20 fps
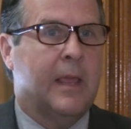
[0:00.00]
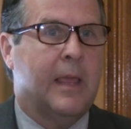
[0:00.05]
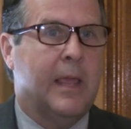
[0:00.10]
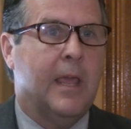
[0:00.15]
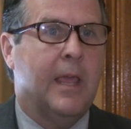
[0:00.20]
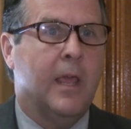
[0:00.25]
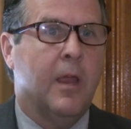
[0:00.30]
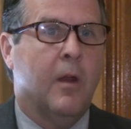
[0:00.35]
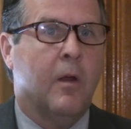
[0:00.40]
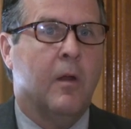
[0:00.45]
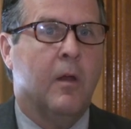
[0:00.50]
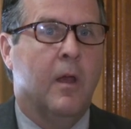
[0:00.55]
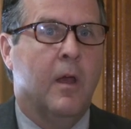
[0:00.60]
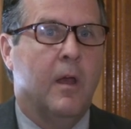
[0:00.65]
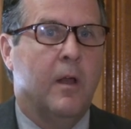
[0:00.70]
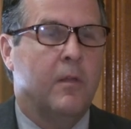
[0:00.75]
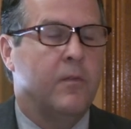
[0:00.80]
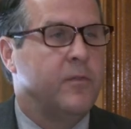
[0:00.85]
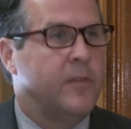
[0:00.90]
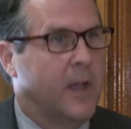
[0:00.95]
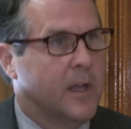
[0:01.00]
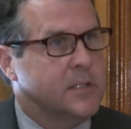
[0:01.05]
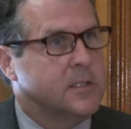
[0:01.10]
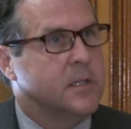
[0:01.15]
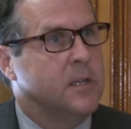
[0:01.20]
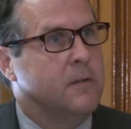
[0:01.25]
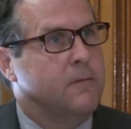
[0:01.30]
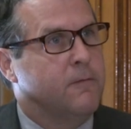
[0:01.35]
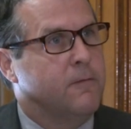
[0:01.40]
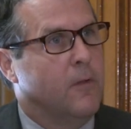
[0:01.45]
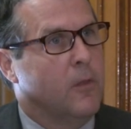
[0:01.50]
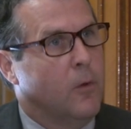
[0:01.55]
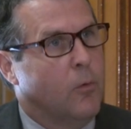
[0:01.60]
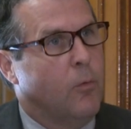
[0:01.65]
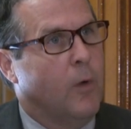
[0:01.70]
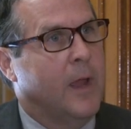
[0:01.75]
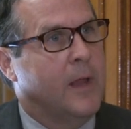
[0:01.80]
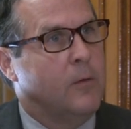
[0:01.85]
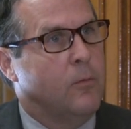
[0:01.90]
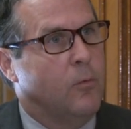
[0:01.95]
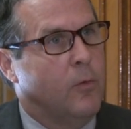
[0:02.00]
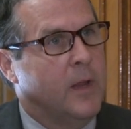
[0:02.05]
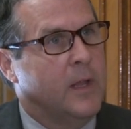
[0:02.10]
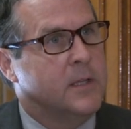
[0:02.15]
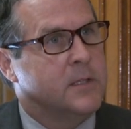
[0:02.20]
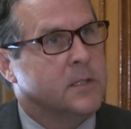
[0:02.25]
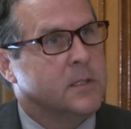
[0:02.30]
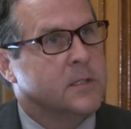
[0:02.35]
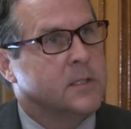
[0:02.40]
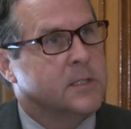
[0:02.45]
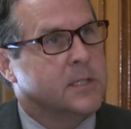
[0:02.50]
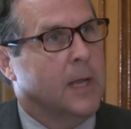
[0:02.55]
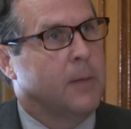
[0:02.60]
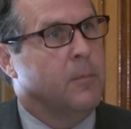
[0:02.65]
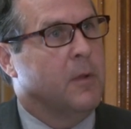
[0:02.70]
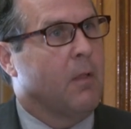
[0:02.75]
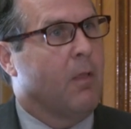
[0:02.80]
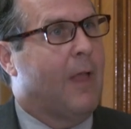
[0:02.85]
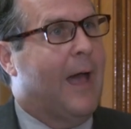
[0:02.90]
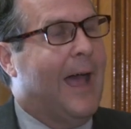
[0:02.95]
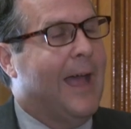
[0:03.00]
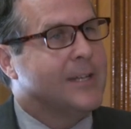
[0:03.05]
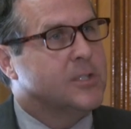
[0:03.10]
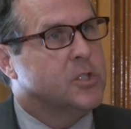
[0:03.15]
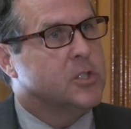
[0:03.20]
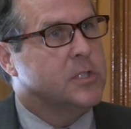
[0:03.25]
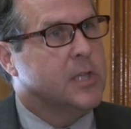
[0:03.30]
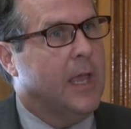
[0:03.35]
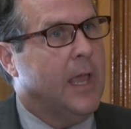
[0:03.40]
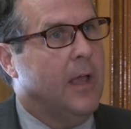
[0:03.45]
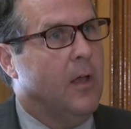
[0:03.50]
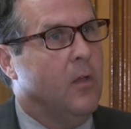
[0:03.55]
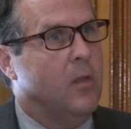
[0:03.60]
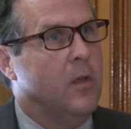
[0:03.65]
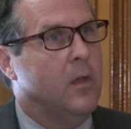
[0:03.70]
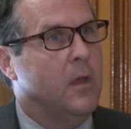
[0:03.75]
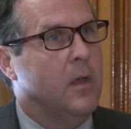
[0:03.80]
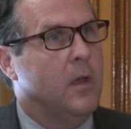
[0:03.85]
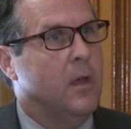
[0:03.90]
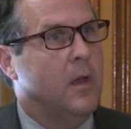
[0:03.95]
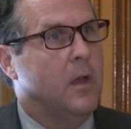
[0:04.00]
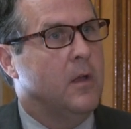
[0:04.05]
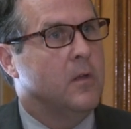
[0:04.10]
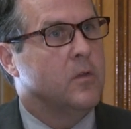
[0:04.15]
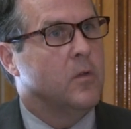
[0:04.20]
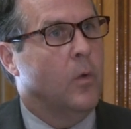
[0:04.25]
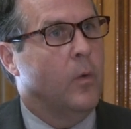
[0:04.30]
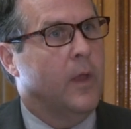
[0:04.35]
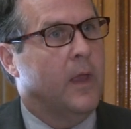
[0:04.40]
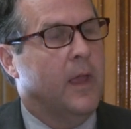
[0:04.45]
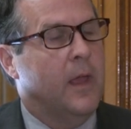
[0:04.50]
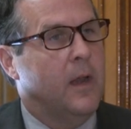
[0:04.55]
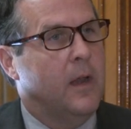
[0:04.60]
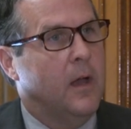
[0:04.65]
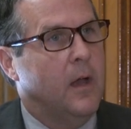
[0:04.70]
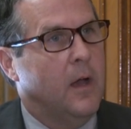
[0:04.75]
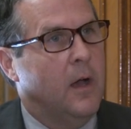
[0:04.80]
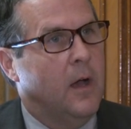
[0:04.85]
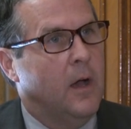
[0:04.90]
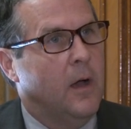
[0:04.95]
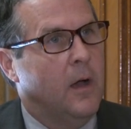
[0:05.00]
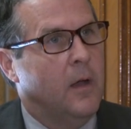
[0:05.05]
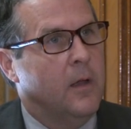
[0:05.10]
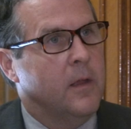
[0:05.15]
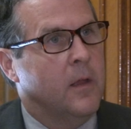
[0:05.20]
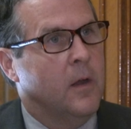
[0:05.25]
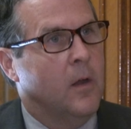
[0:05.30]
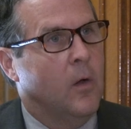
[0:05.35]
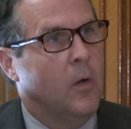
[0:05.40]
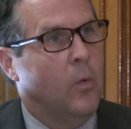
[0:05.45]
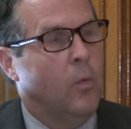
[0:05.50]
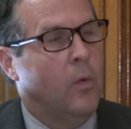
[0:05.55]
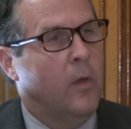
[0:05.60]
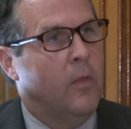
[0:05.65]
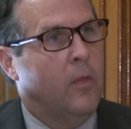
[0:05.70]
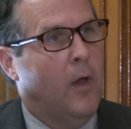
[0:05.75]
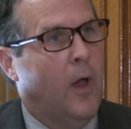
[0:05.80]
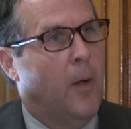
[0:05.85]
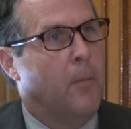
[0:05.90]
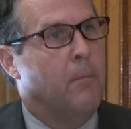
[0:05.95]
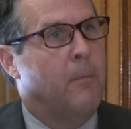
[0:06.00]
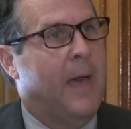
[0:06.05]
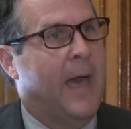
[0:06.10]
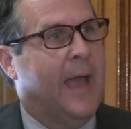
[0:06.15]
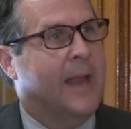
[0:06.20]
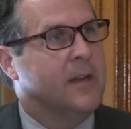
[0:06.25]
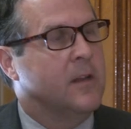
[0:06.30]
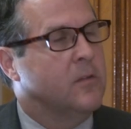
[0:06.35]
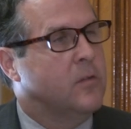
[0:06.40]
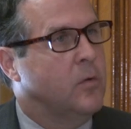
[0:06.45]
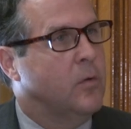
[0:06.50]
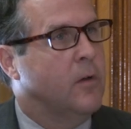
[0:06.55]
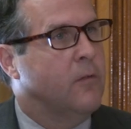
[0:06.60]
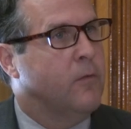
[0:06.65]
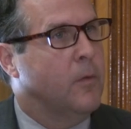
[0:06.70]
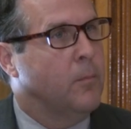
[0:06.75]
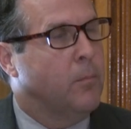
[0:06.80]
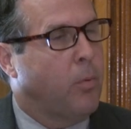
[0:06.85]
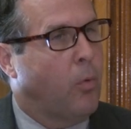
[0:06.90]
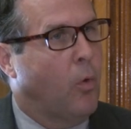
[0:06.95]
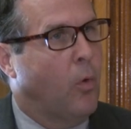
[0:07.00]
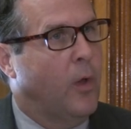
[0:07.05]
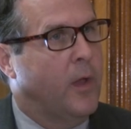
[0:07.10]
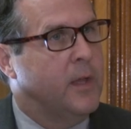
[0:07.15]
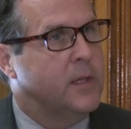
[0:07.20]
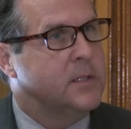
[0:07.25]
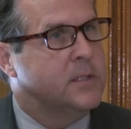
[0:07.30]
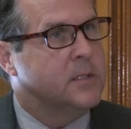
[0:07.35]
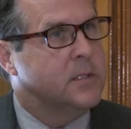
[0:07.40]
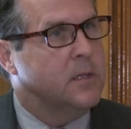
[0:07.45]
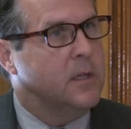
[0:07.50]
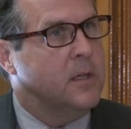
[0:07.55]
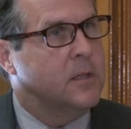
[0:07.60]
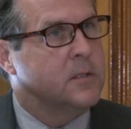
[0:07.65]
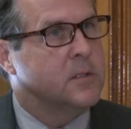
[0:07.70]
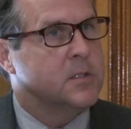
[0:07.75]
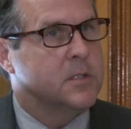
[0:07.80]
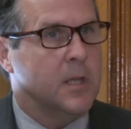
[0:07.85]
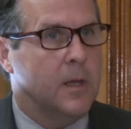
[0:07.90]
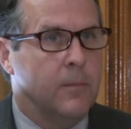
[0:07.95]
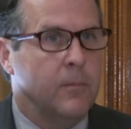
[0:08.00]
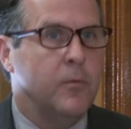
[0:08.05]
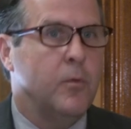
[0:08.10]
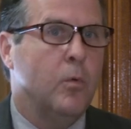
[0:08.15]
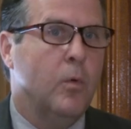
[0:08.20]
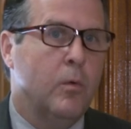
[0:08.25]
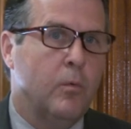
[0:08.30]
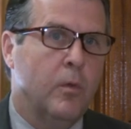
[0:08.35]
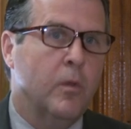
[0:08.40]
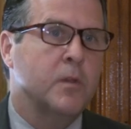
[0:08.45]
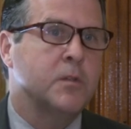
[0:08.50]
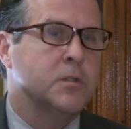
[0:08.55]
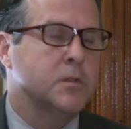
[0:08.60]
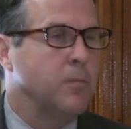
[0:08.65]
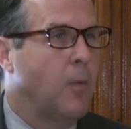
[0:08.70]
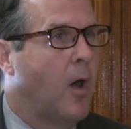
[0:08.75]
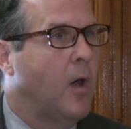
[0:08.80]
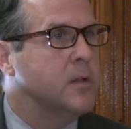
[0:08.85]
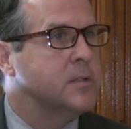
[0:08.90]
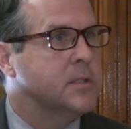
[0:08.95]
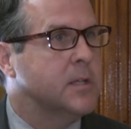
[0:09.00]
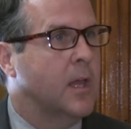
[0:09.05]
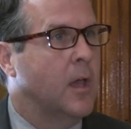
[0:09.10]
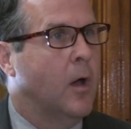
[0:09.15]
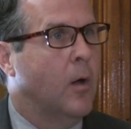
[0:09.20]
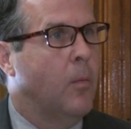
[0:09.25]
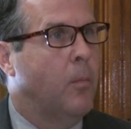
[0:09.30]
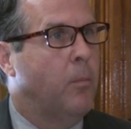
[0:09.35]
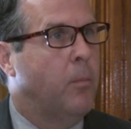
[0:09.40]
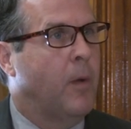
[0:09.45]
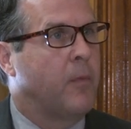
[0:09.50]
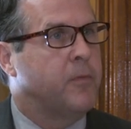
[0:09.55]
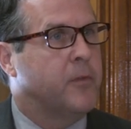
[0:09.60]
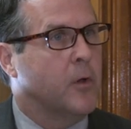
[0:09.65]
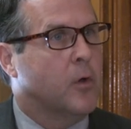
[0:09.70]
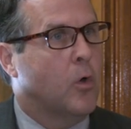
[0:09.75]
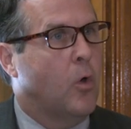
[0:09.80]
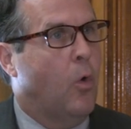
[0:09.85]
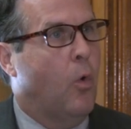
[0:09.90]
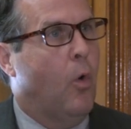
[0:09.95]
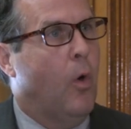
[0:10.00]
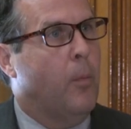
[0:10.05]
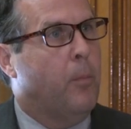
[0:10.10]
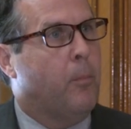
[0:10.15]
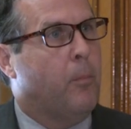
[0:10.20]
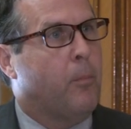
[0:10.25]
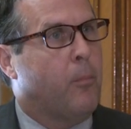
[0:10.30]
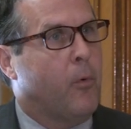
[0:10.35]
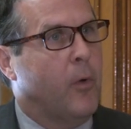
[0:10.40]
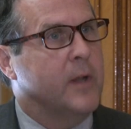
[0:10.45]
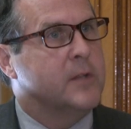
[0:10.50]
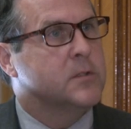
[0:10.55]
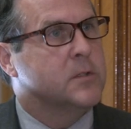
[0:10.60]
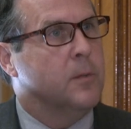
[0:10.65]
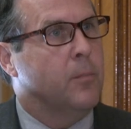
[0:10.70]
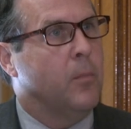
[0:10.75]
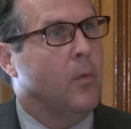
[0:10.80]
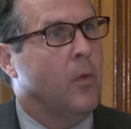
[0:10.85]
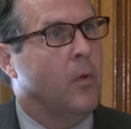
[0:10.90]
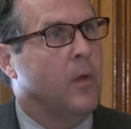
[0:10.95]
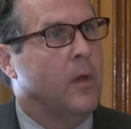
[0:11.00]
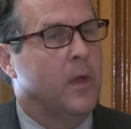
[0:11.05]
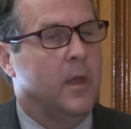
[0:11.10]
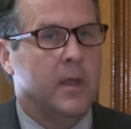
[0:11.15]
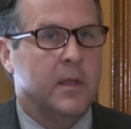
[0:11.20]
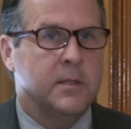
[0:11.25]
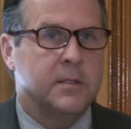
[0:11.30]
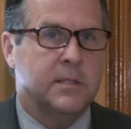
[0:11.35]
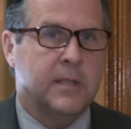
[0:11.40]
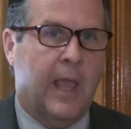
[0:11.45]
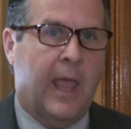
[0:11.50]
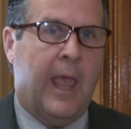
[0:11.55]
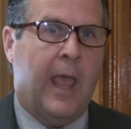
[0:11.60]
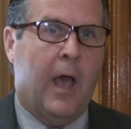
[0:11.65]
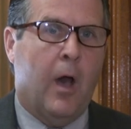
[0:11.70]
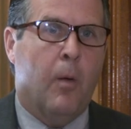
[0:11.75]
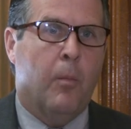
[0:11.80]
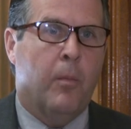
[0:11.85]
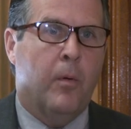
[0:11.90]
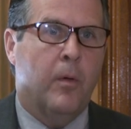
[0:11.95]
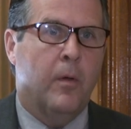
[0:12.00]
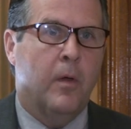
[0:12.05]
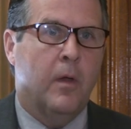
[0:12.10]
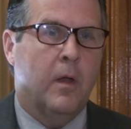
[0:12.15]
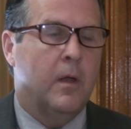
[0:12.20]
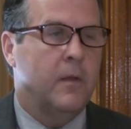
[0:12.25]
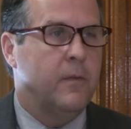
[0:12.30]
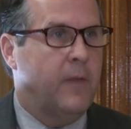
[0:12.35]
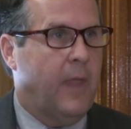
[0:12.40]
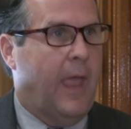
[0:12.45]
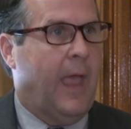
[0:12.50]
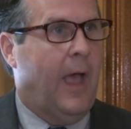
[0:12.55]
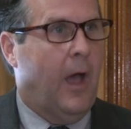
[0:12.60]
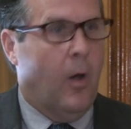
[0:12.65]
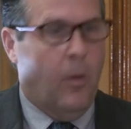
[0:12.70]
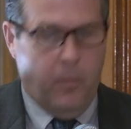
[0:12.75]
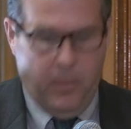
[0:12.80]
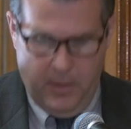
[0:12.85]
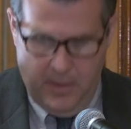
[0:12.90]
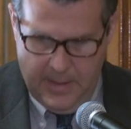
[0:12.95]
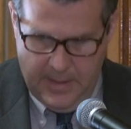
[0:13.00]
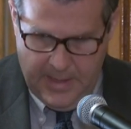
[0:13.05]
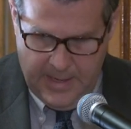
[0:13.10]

here does it for the right reasons. Some are large scale, doing it uh, you know with a magnitude of employees, and some do it really small scale. But the core principle is to help, to help.